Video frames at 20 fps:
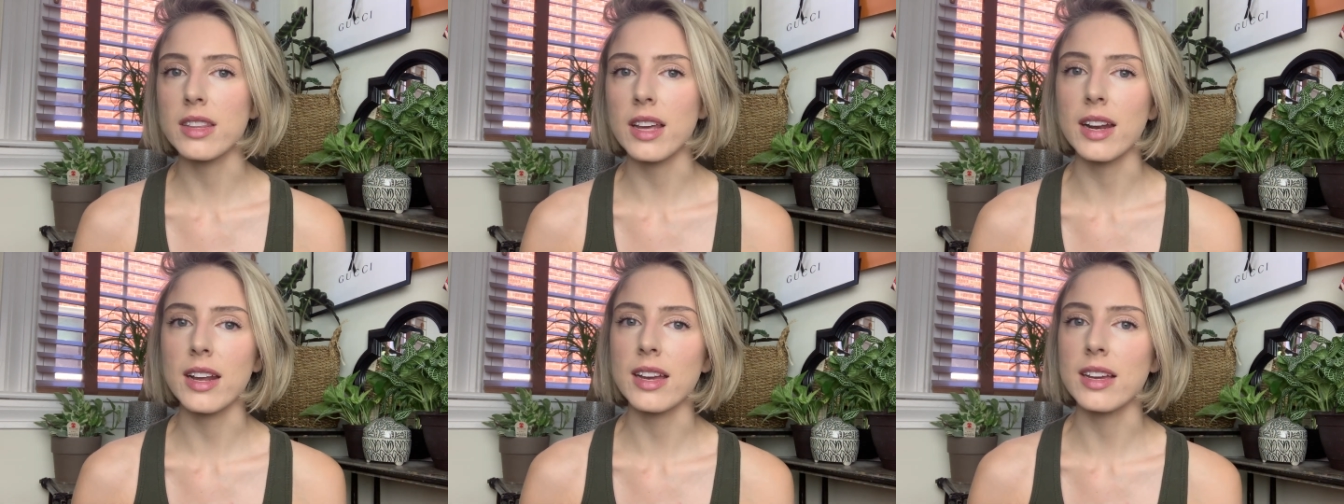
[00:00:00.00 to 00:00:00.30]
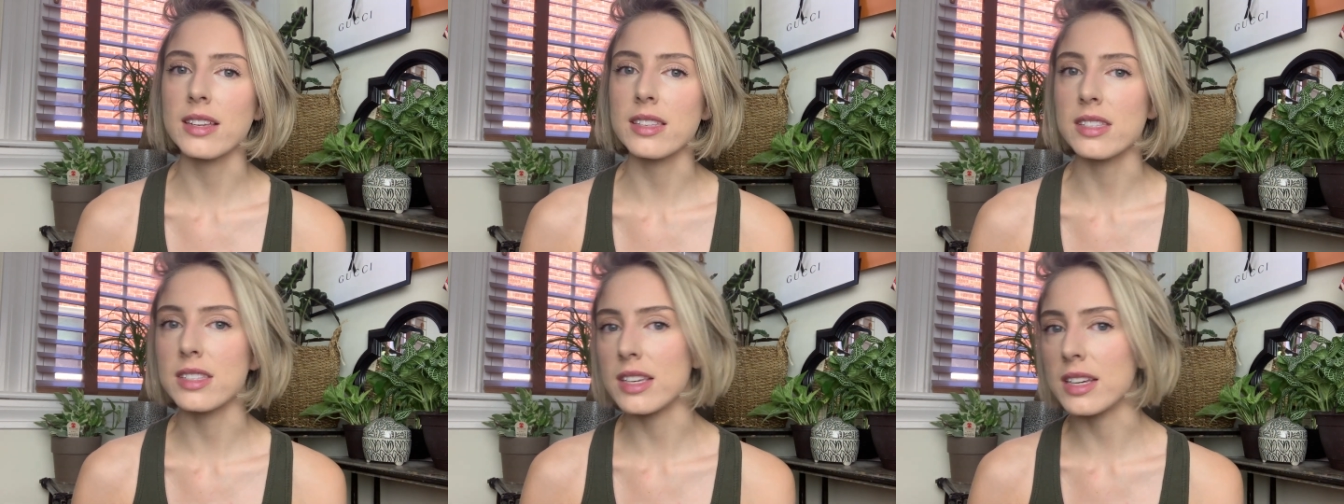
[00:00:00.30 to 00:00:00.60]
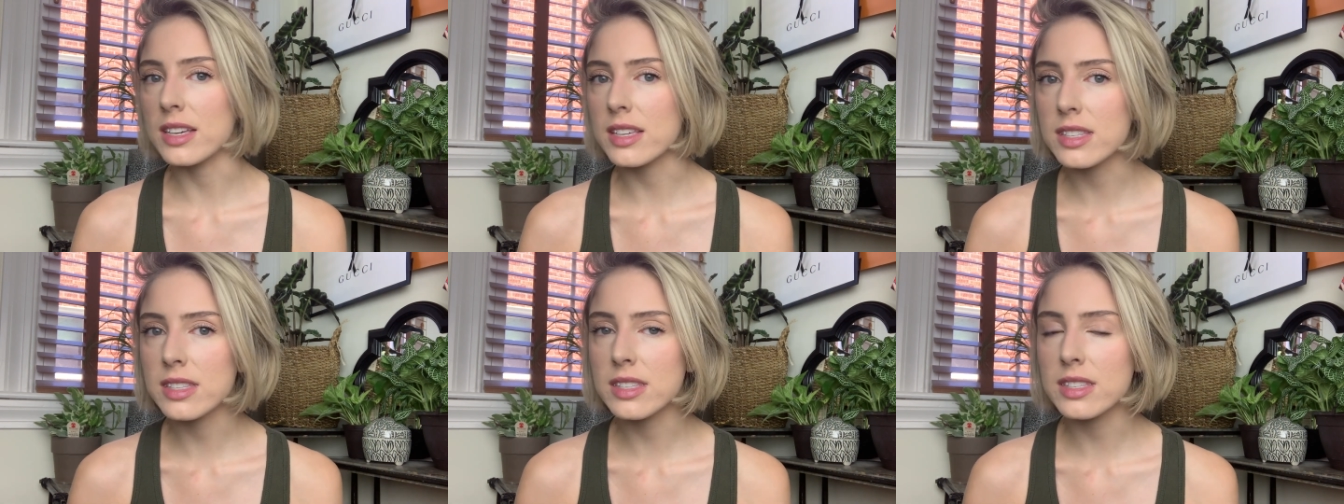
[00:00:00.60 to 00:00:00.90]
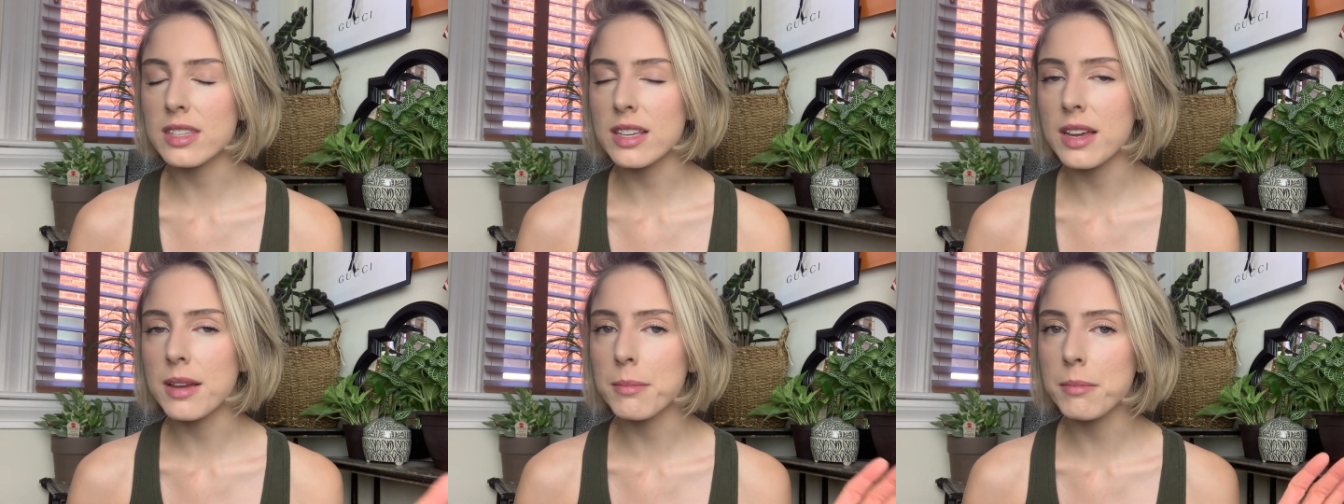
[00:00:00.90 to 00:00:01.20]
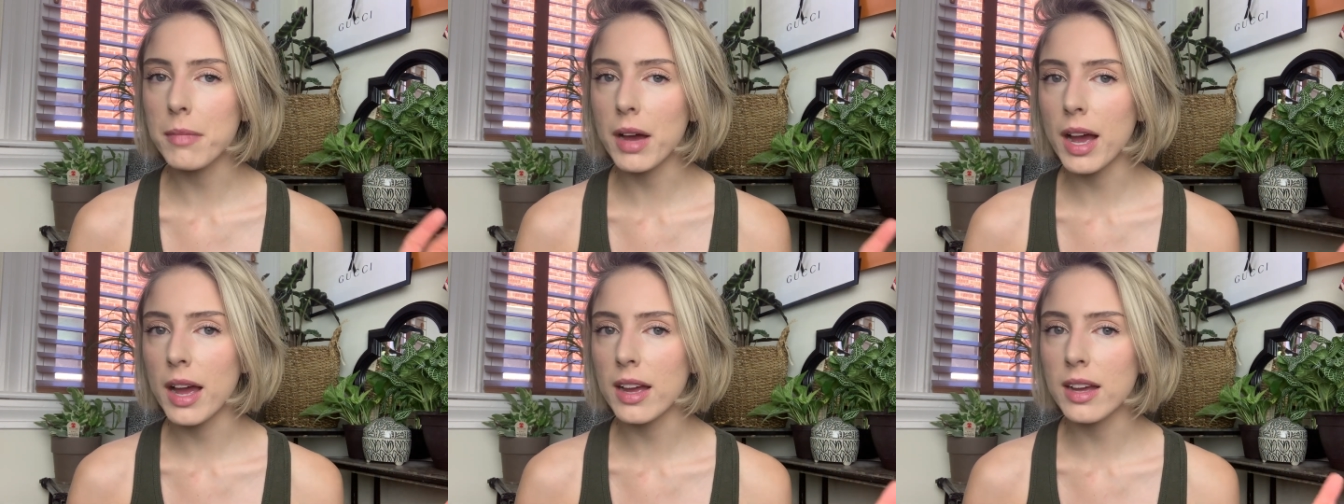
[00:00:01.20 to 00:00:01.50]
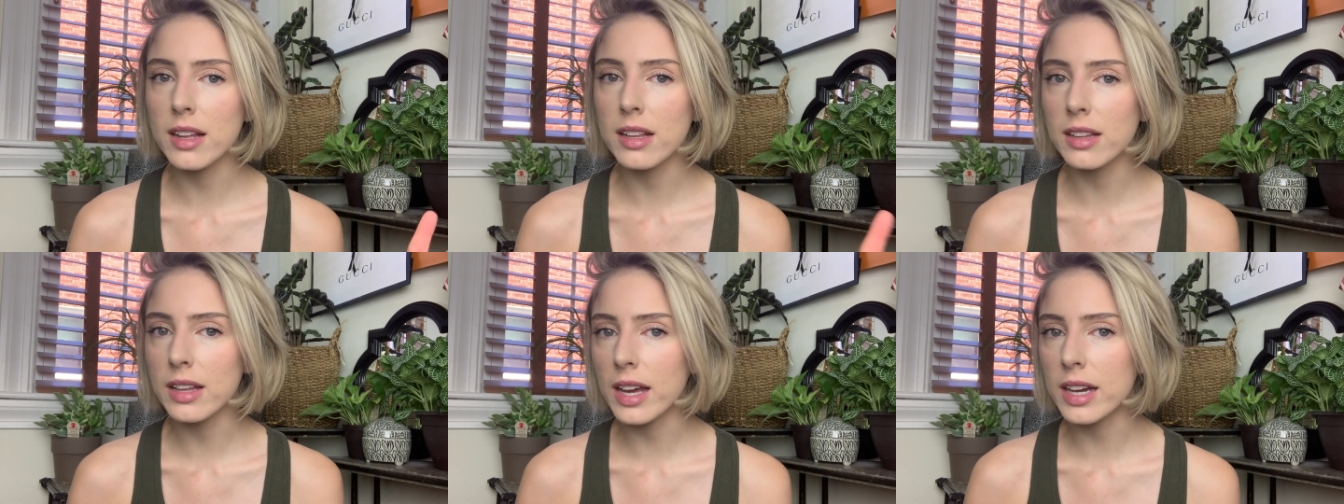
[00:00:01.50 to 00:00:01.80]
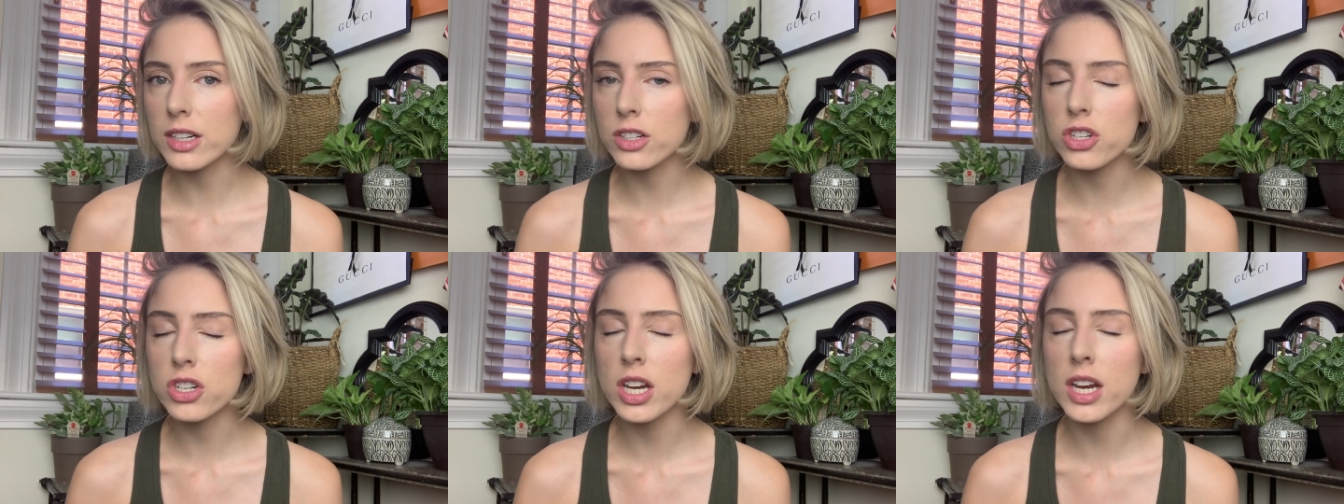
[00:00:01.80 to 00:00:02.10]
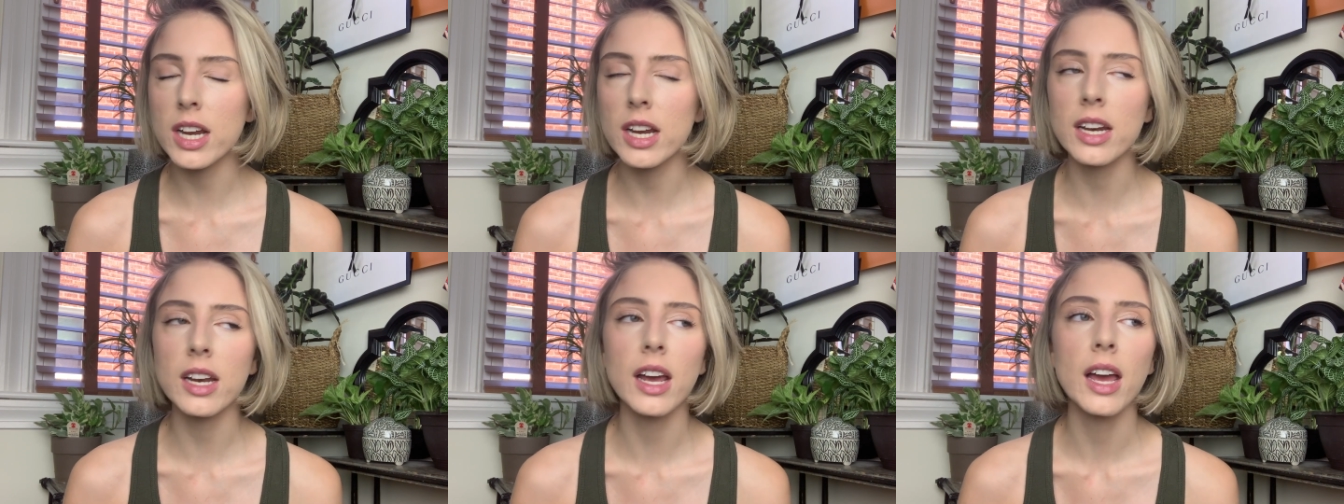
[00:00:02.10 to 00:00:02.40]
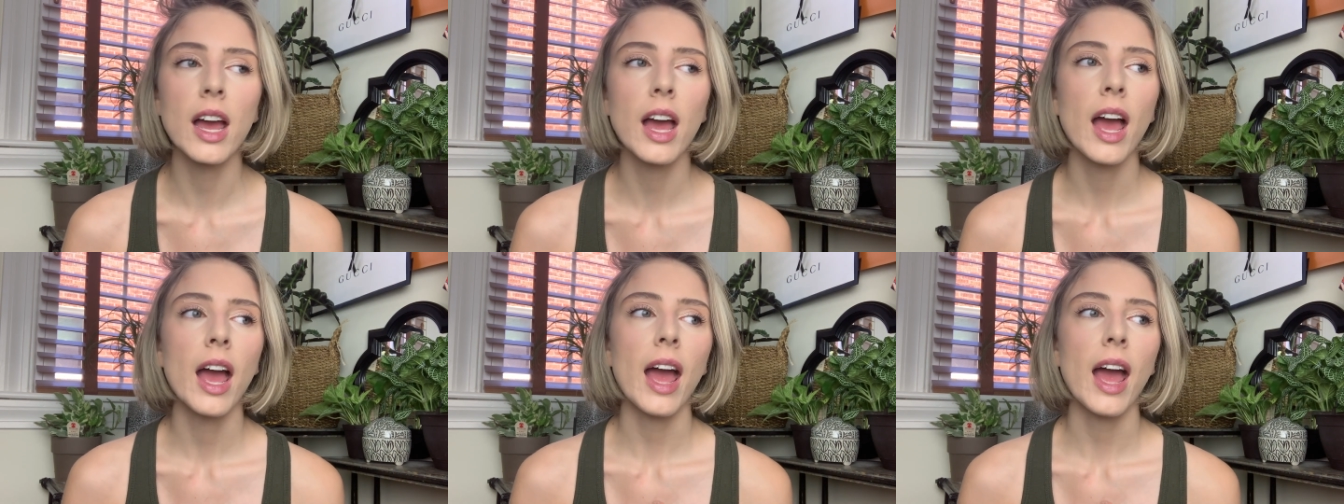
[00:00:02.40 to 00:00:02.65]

that exists in my collection,